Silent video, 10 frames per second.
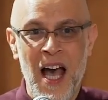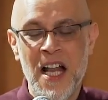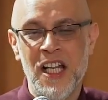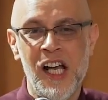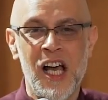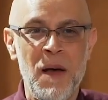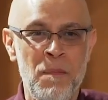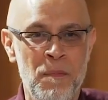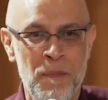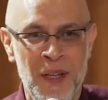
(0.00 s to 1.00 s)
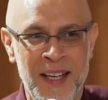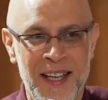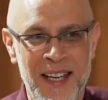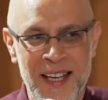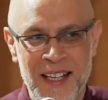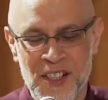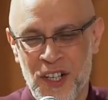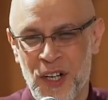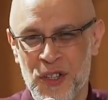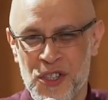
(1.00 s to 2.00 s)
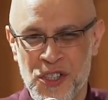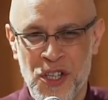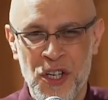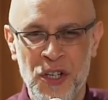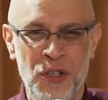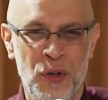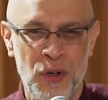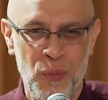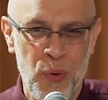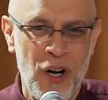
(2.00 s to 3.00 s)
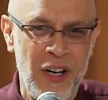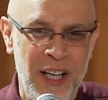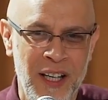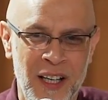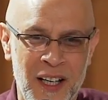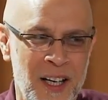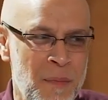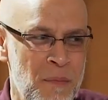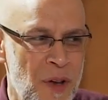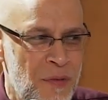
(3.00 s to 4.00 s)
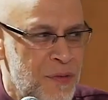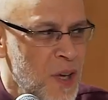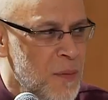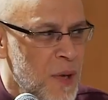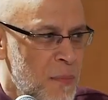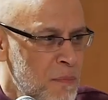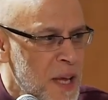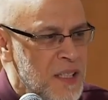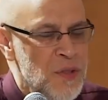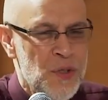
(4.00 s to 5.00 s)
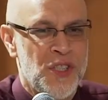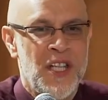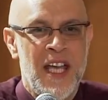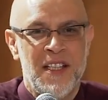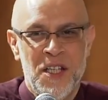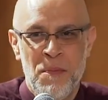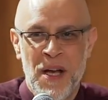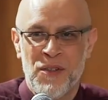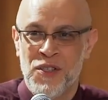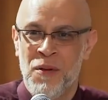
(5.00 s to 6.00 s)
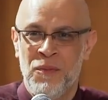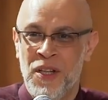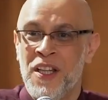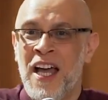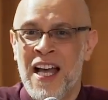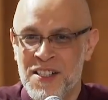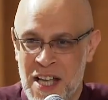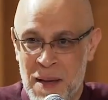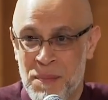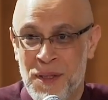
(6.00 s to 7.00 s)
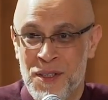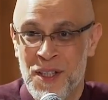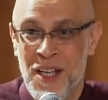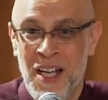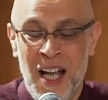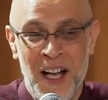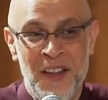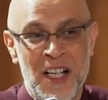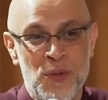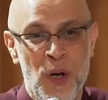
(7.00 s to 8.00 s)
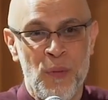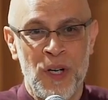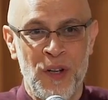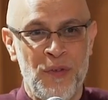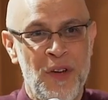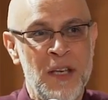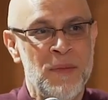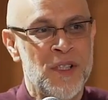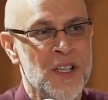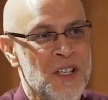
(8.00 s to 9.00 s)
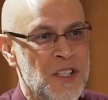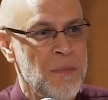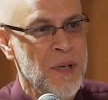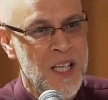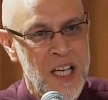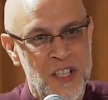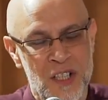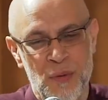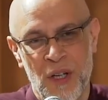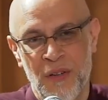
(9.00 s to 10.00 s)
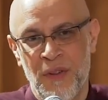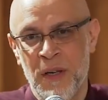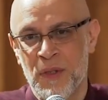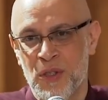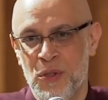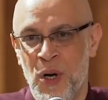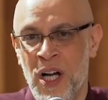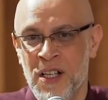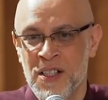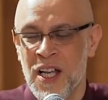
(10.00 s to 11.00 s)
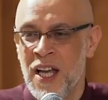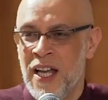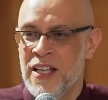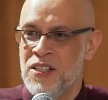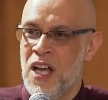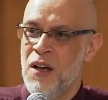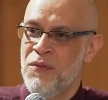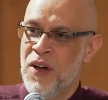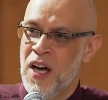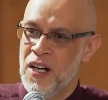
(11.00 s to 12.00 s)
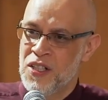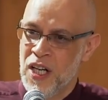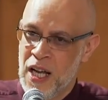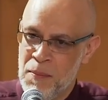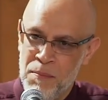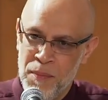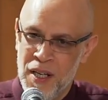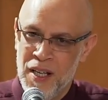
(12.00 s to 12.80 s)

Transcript: And gham is a concern or a worry, a mental state about something that has happened. And that's why one of the famous supplications, one of the famous du'as is, Ya Farij al-Ham